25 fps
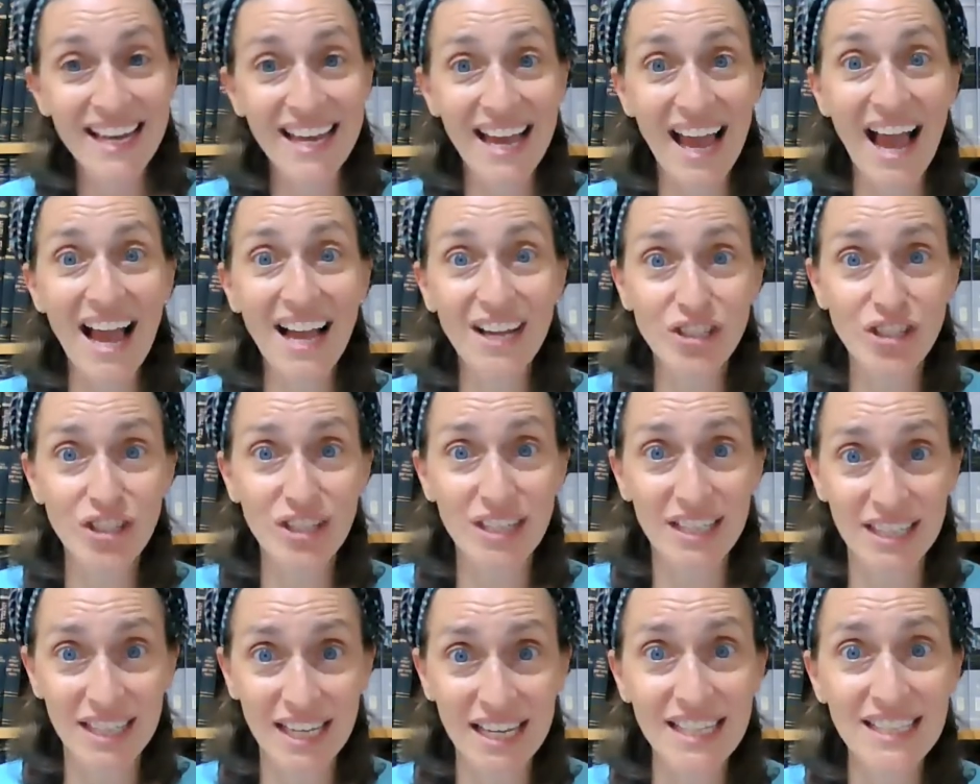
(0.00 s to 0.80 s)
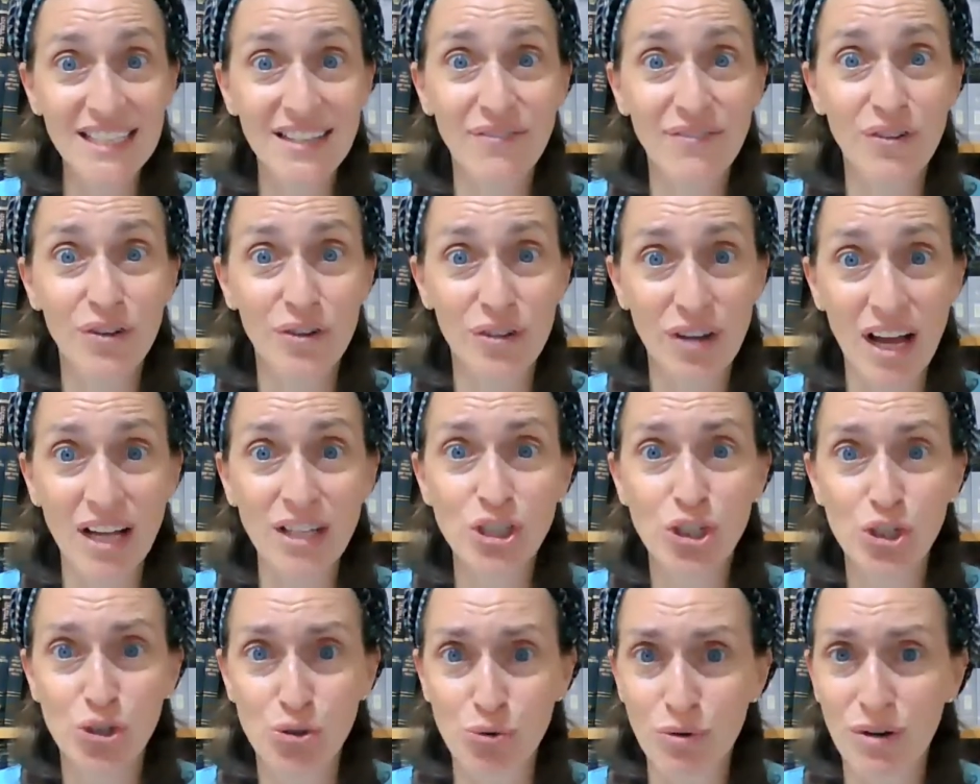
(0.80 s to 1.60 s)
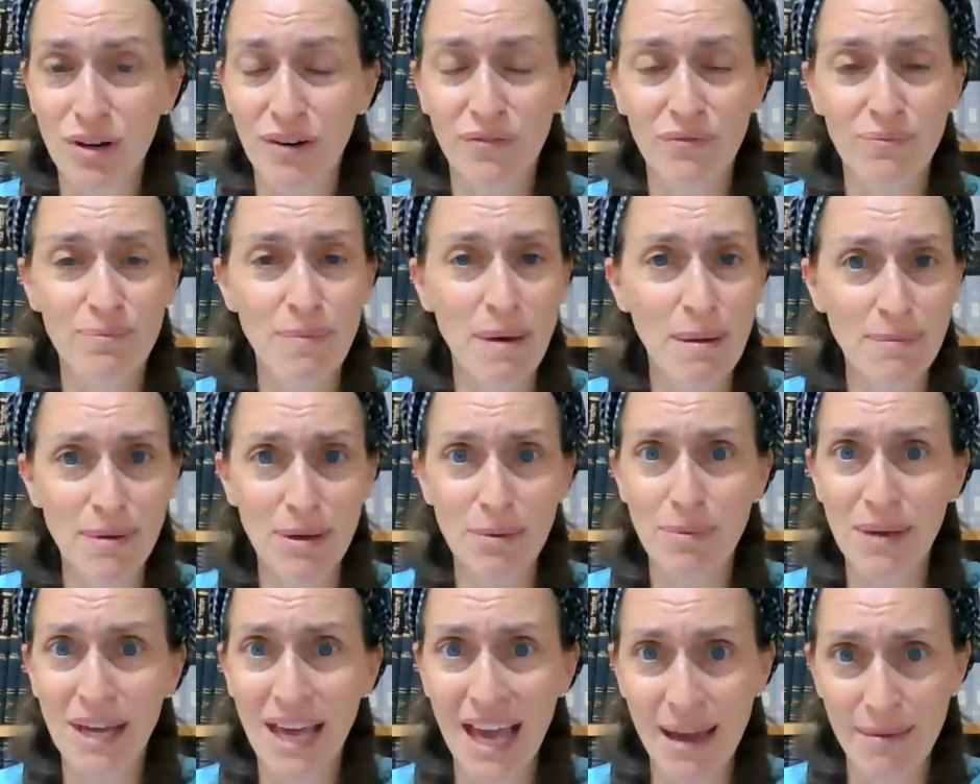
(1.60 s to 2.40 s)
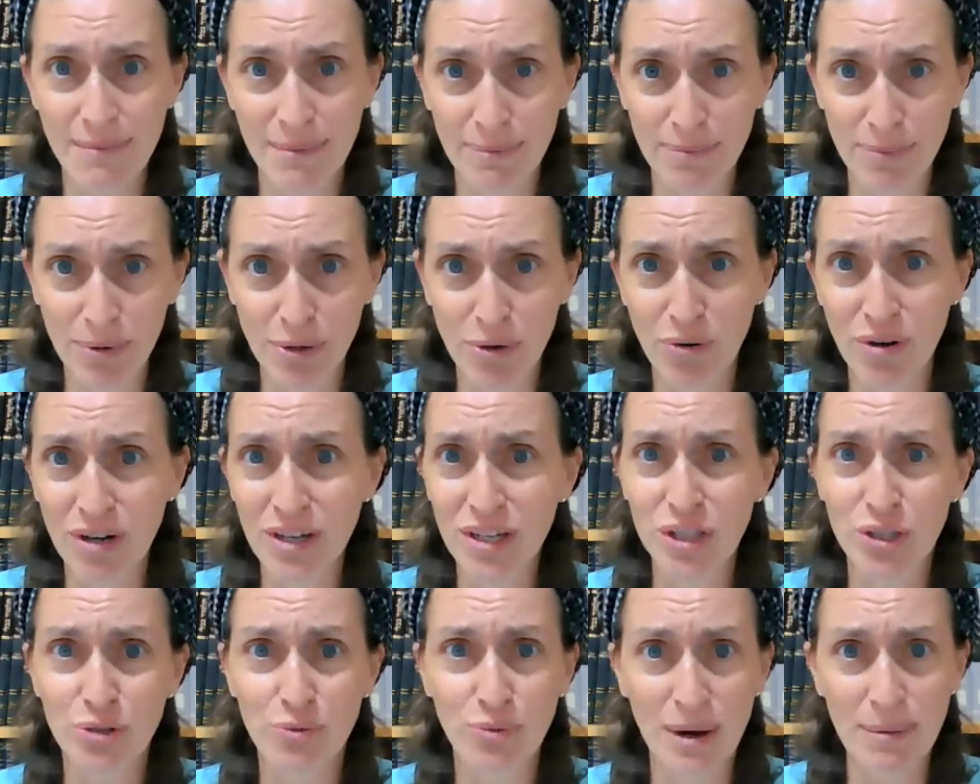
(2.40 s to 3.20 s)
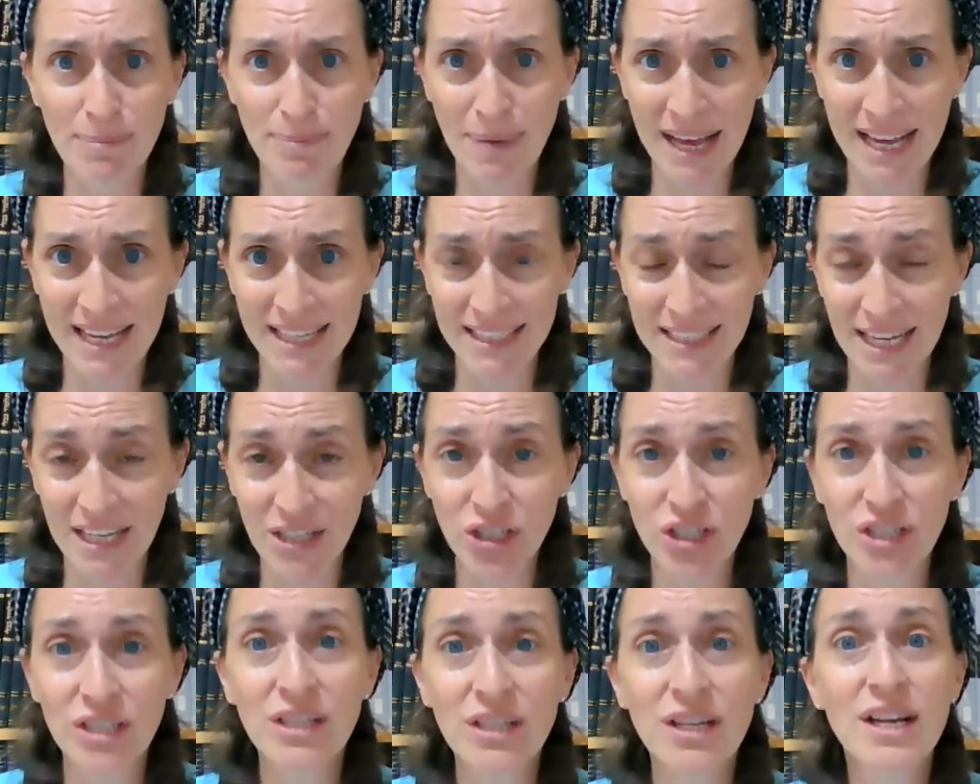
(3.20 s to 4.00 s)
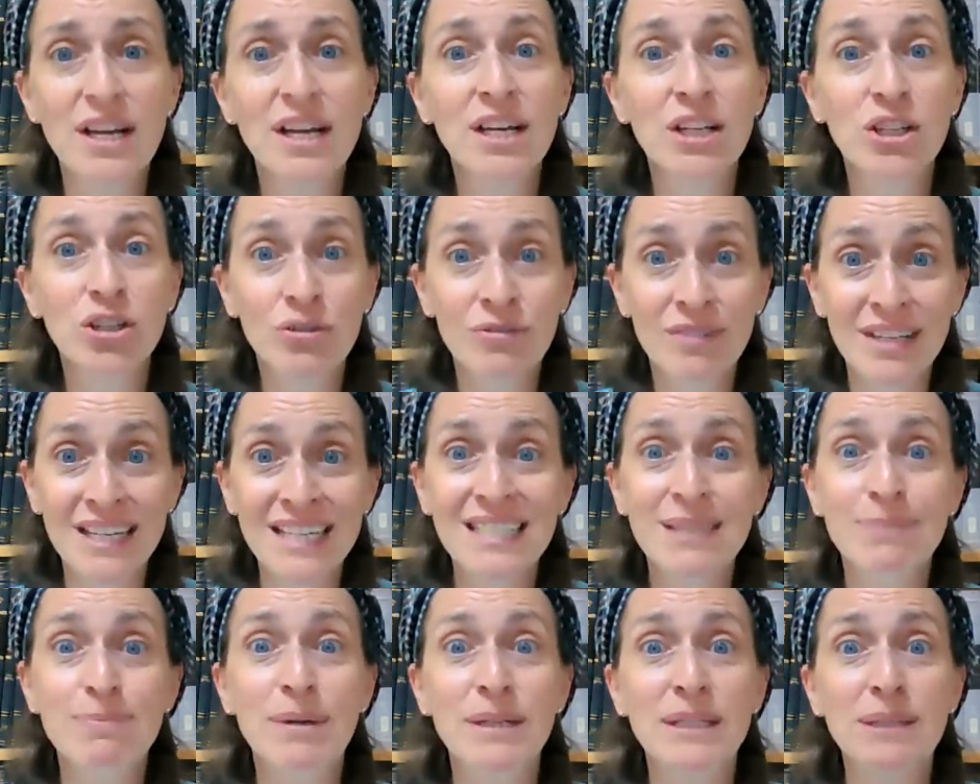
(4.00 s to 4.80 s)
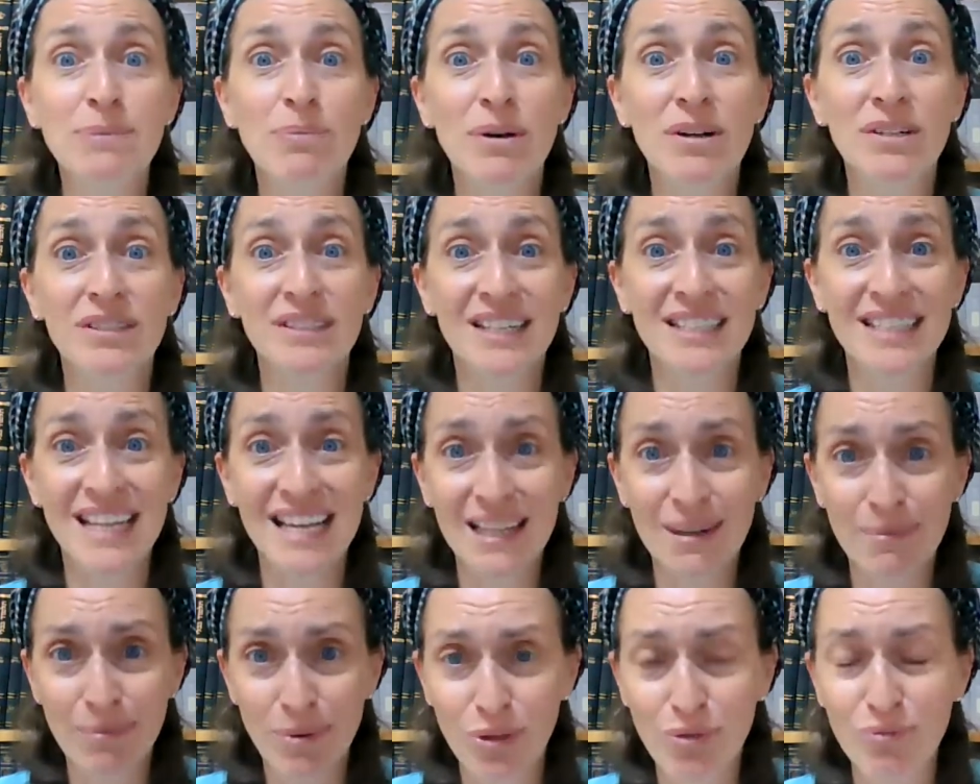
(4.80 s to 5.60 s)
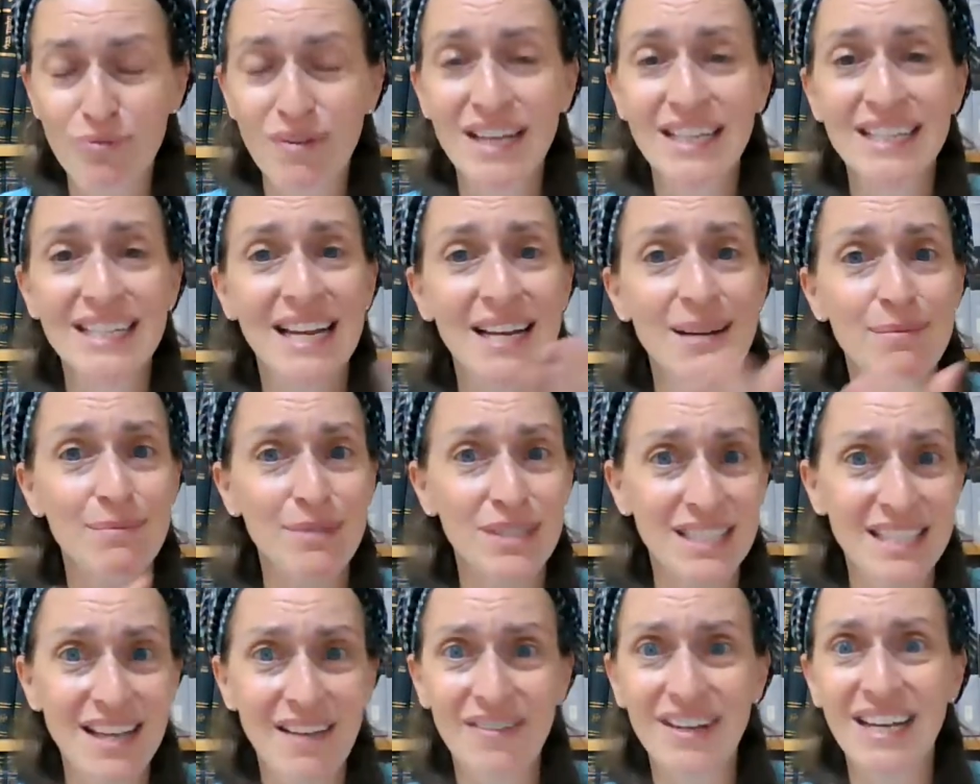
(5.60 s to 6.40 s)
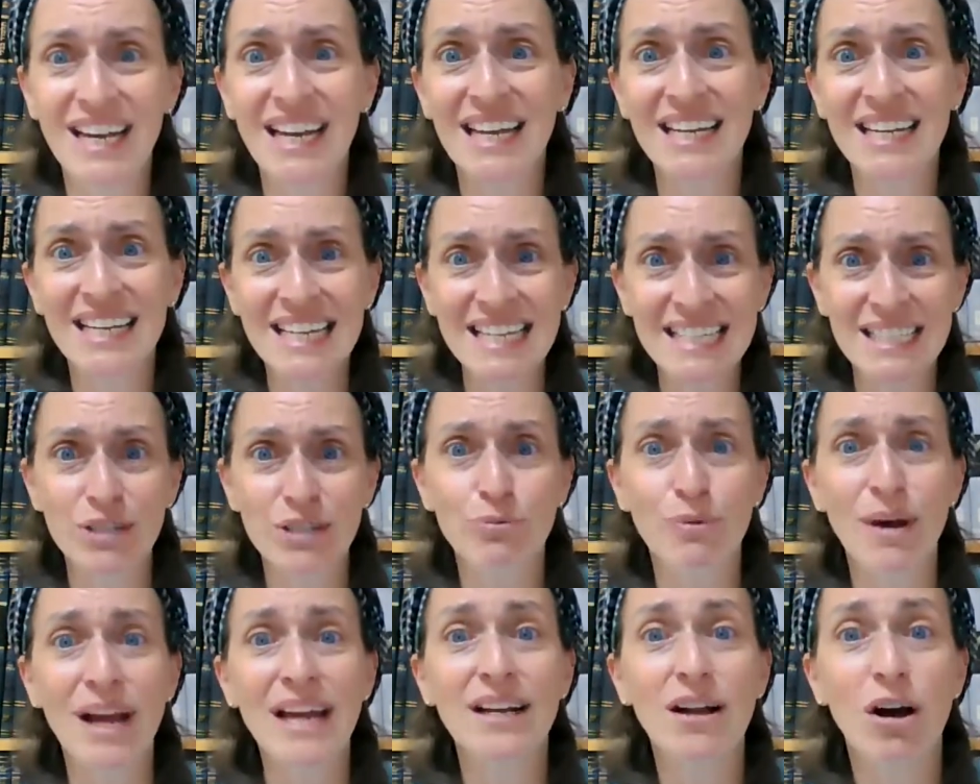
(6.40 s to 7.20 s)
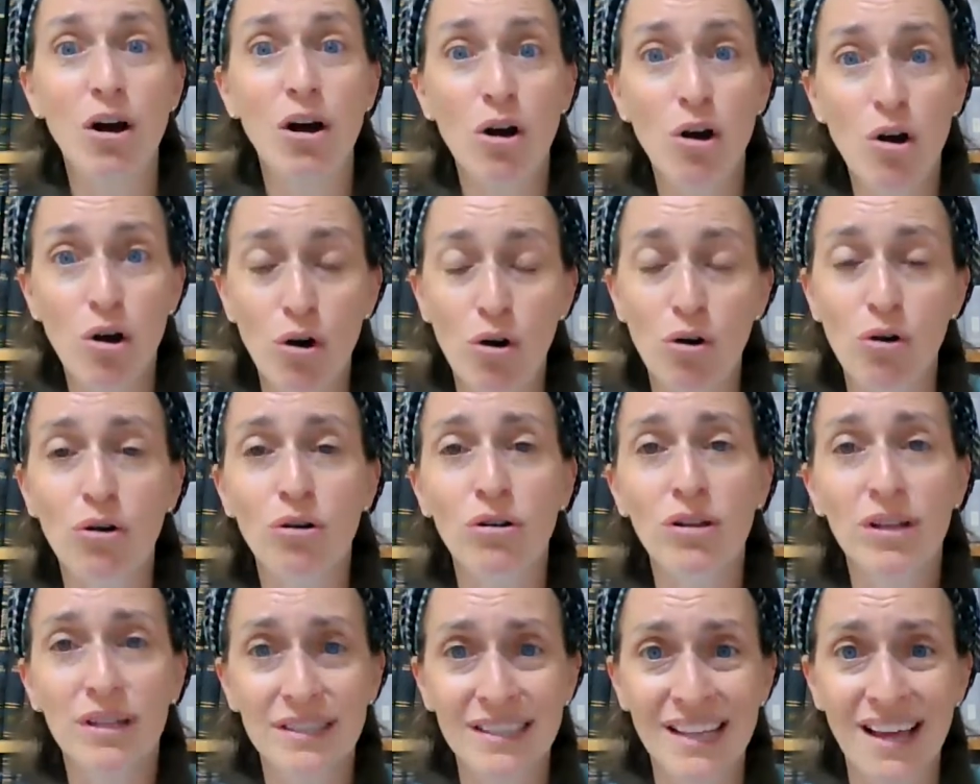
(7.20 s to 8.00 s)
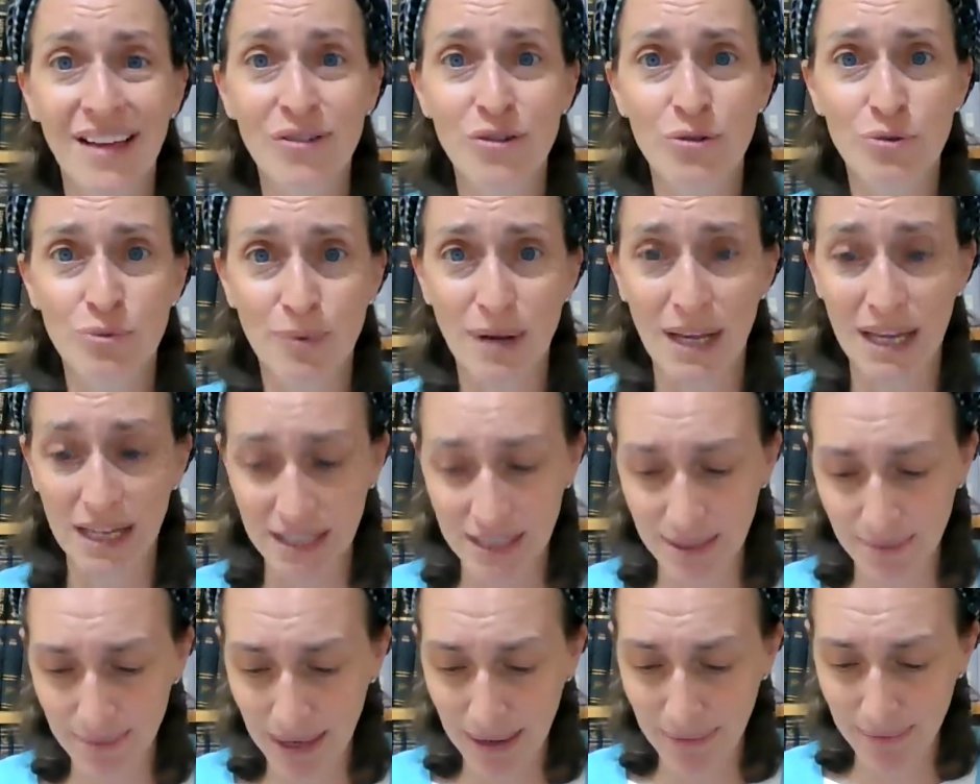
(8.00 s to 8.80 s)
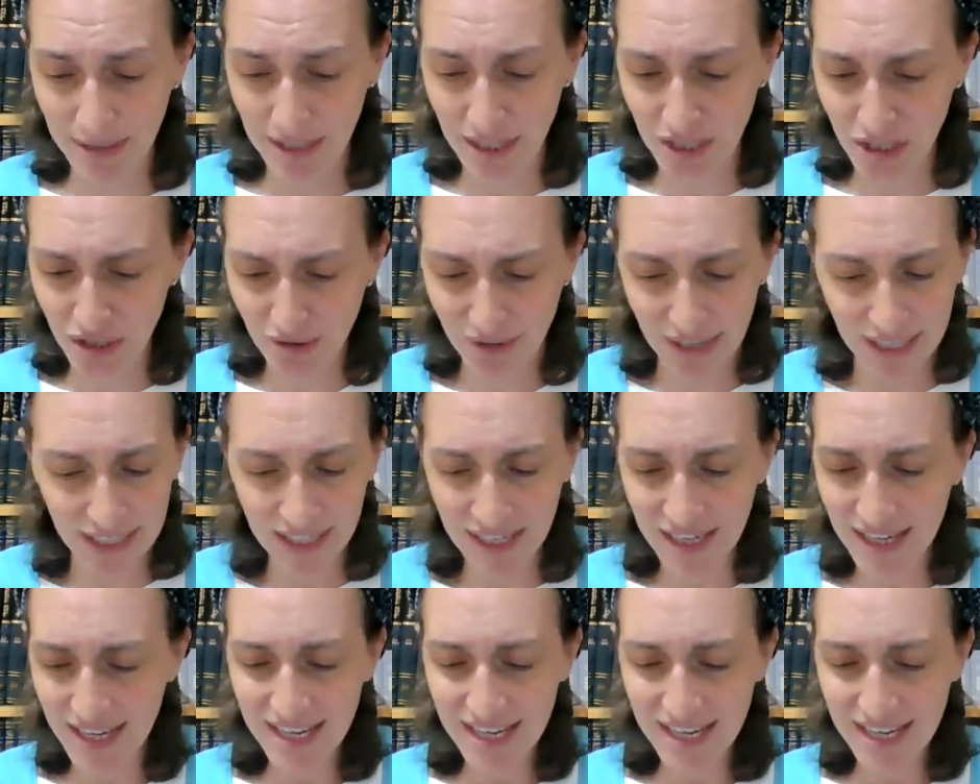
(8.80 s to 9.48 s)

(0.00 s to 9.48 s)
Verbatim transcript: actually needs, if you're not sure, if maybe you became impure because you weren't paying attention, you need to be sprinkled on day number three and day number seven, and you need to wait a whole another week to be able to do it.